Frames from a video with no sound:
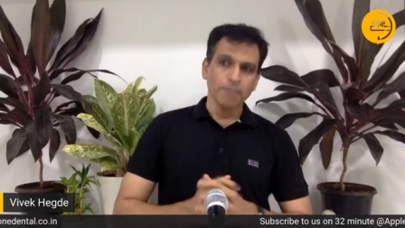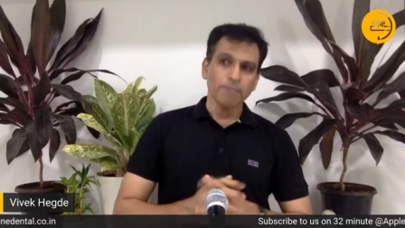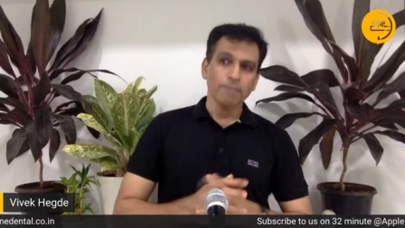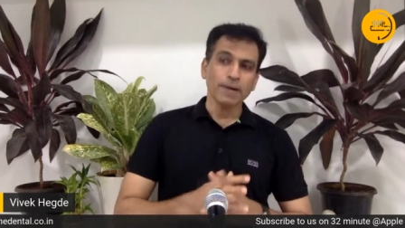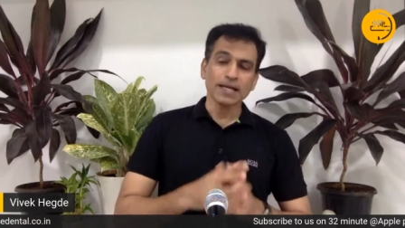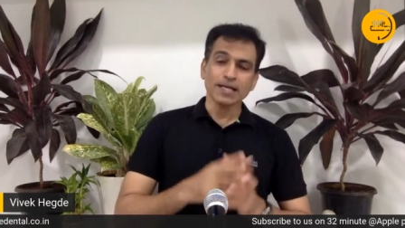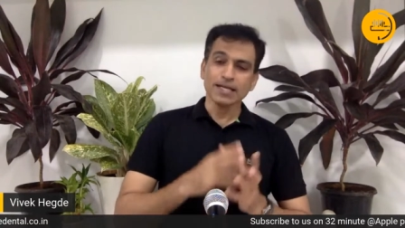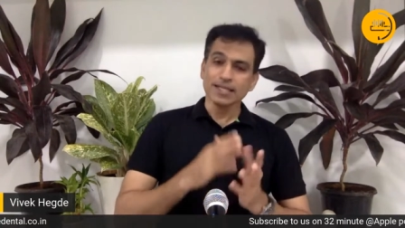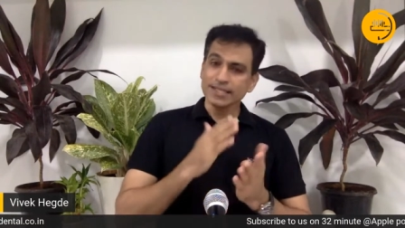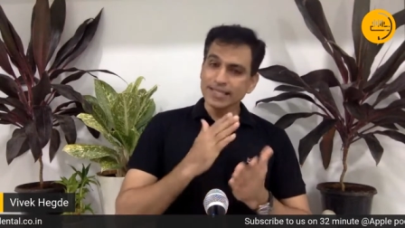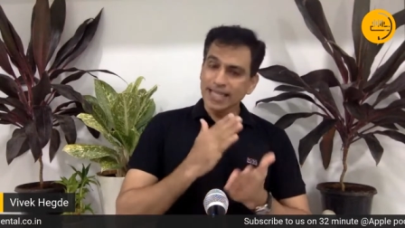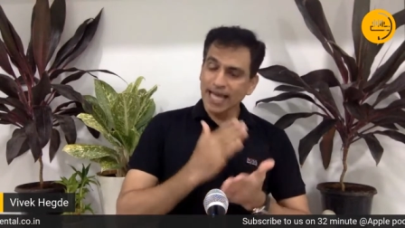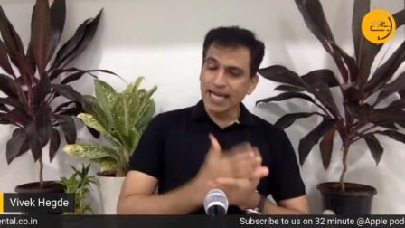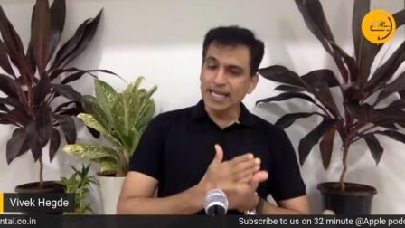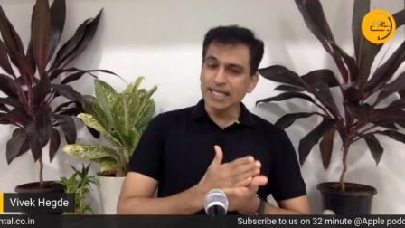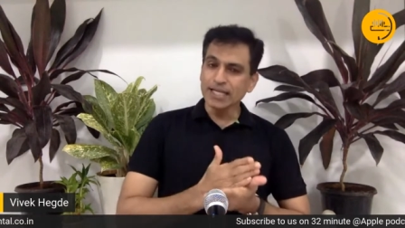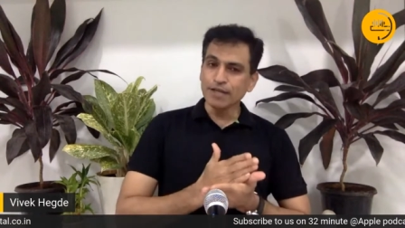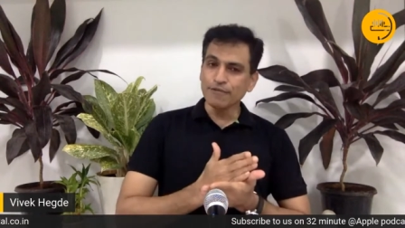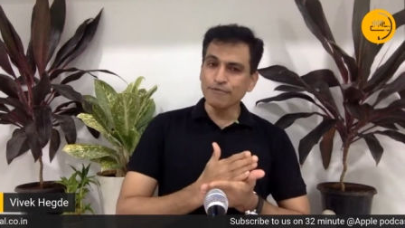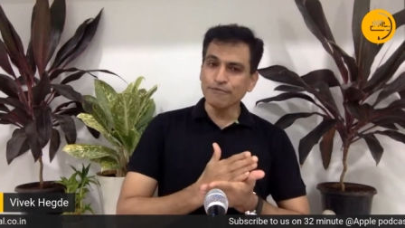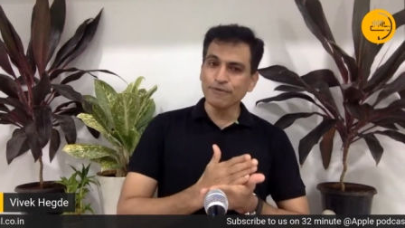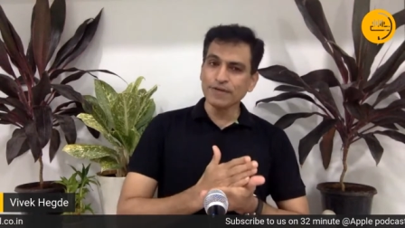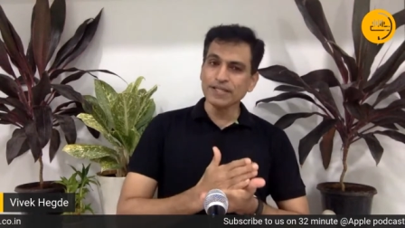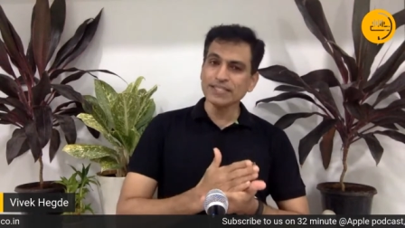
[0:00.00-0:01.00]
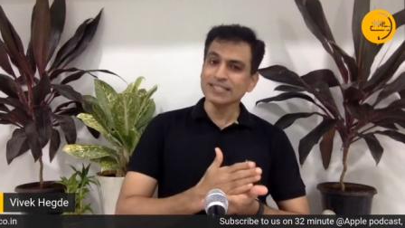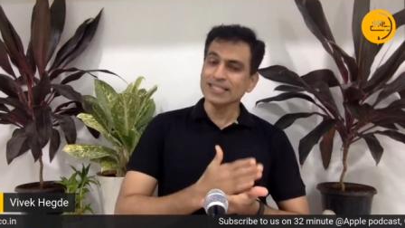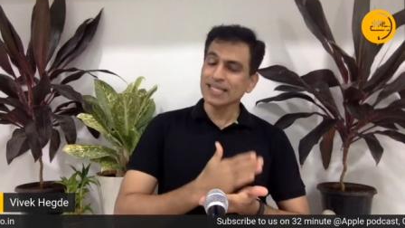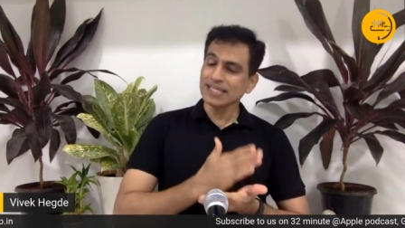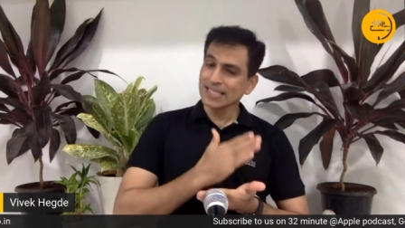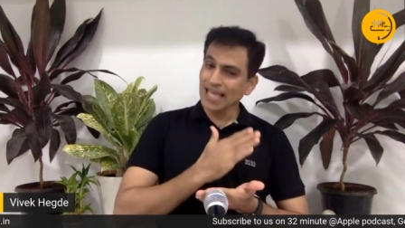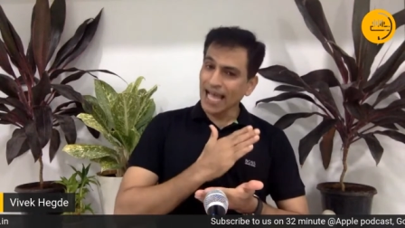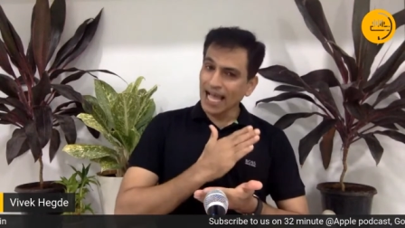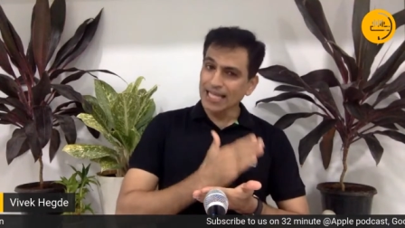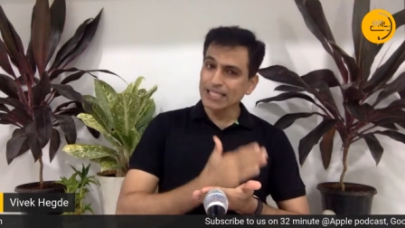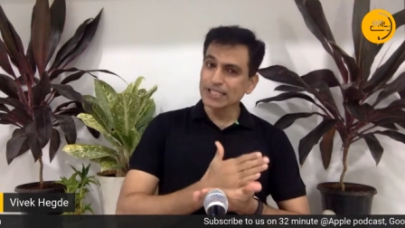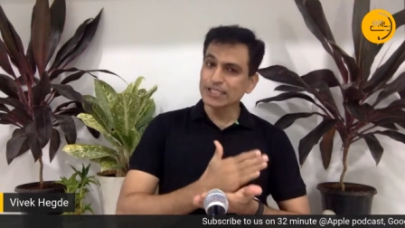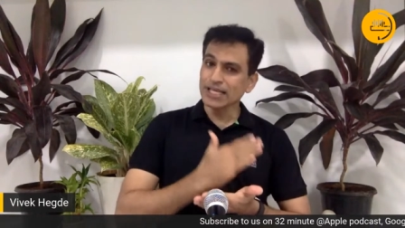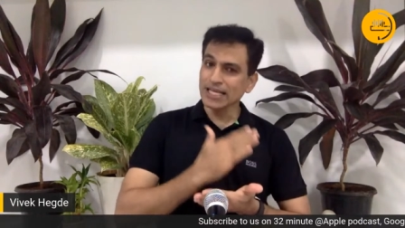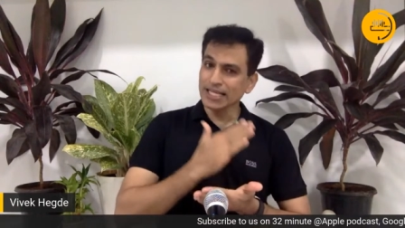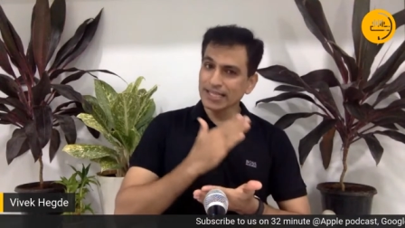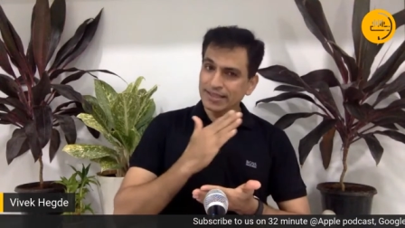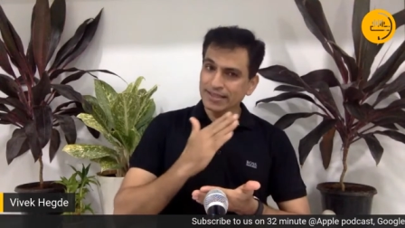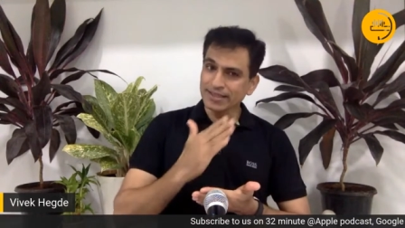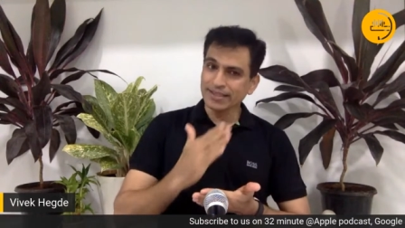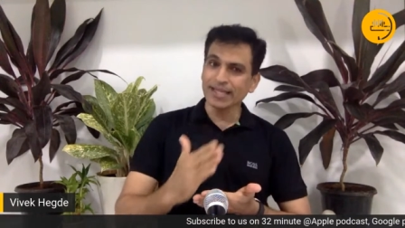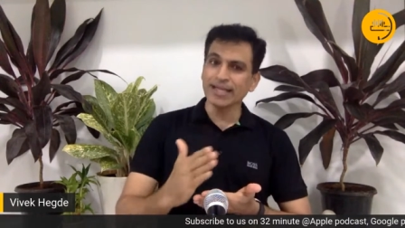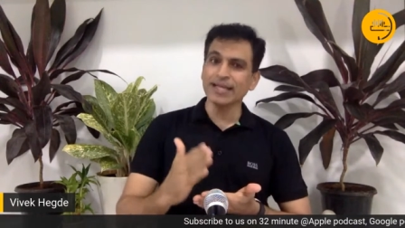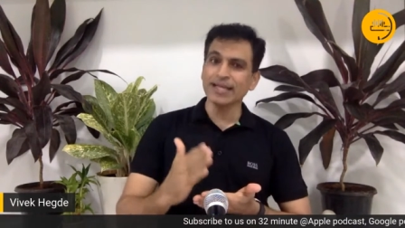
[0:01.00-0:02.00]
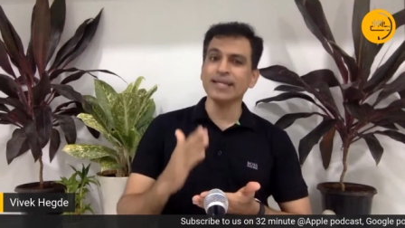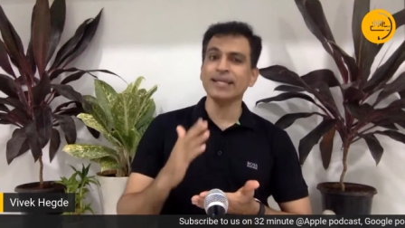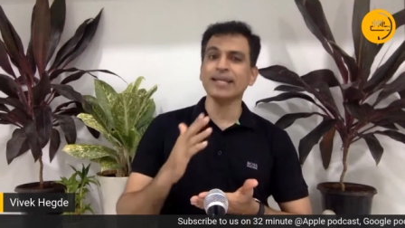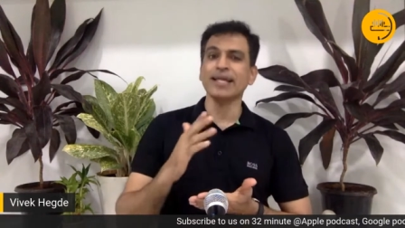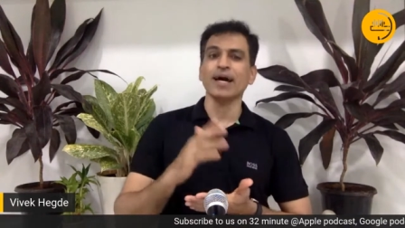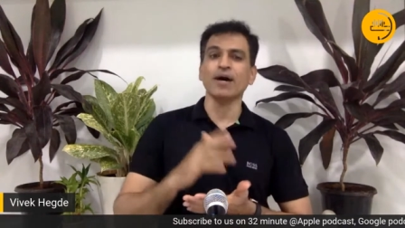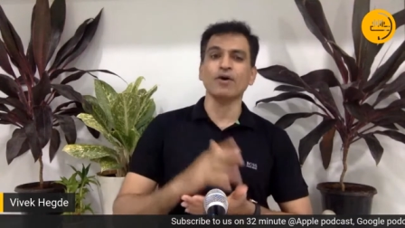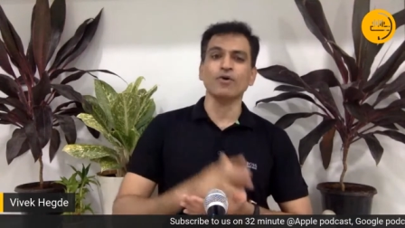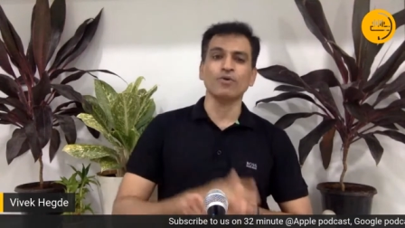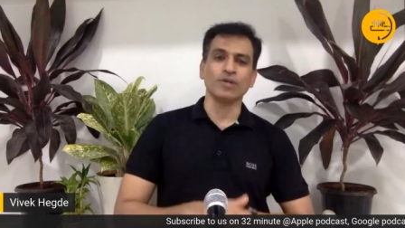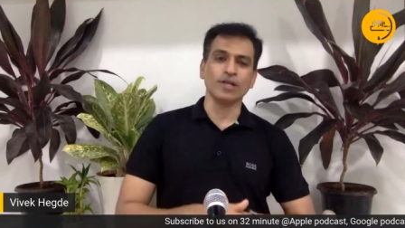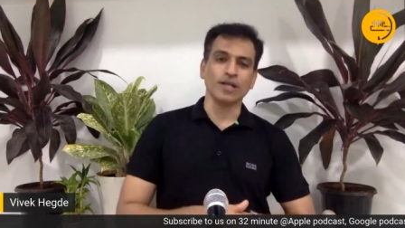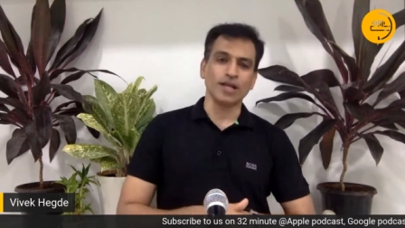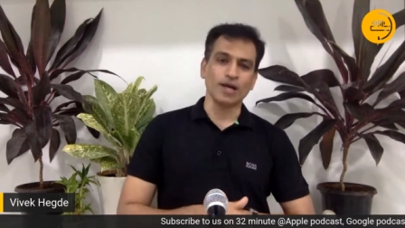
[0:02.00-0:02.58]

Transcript: But that difference has actually thinned down